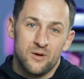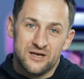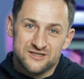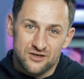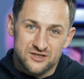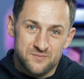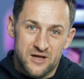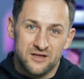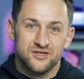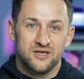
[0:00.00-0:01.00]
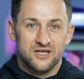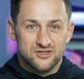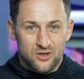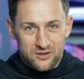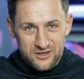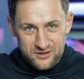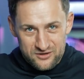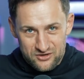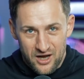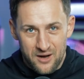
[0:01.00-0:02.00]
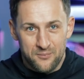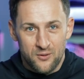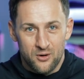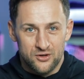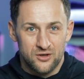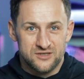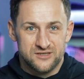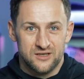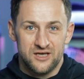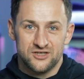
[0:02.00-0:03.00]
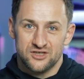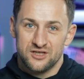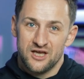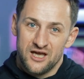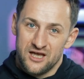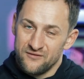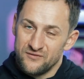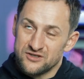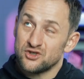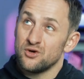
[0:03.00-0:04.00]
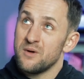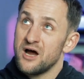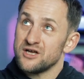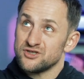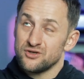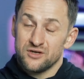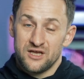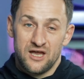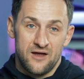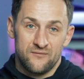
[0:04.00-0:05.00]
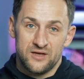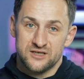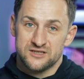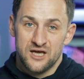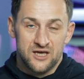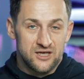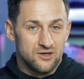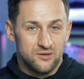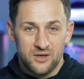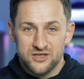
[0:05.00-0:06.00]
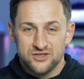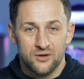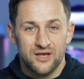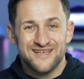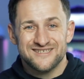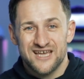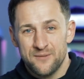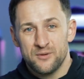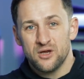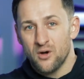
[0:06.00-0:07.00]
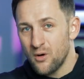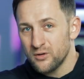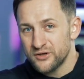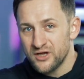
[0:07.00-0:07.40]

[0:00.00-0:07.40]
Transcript: when it starts melting, it's all gonna dump on your insulation, and if it's too much, you're gonna have leaks. Here in Minnesota, it's happening all the